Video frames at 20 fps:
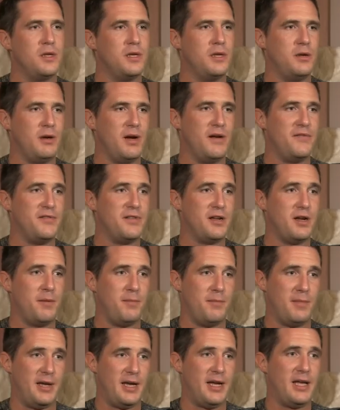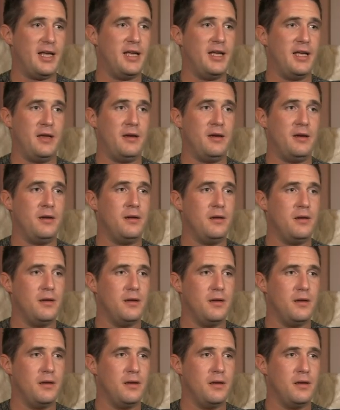that you have to come back again.
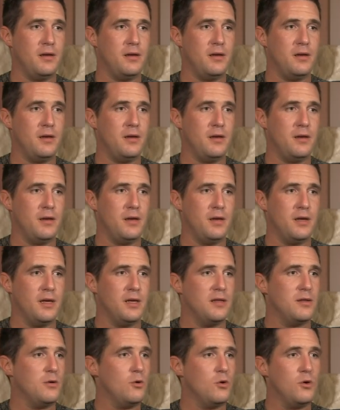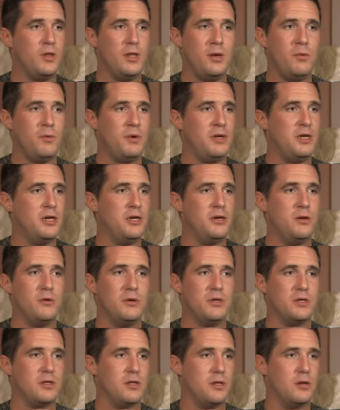All they want you to
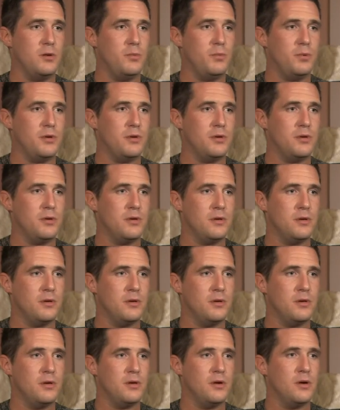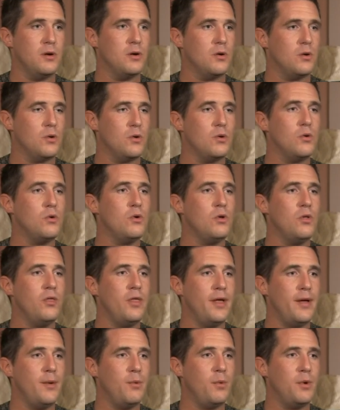do is loop. All
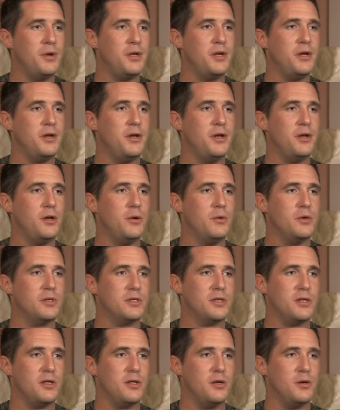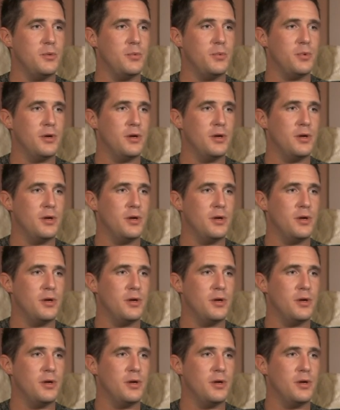they want you to do is loop.